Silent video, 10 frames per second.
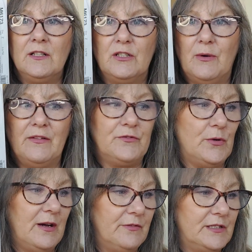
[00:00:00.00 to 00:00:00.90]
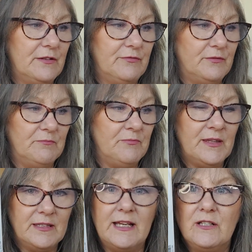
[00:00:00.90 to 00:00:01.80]
Do I have to have a different
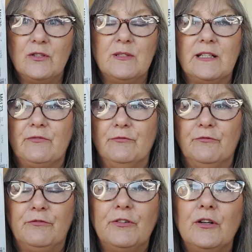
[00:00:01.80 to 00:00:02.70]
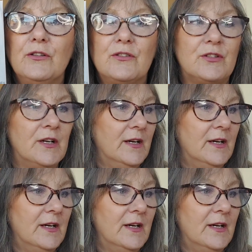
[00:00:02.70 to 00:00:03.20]
needle, a different foot?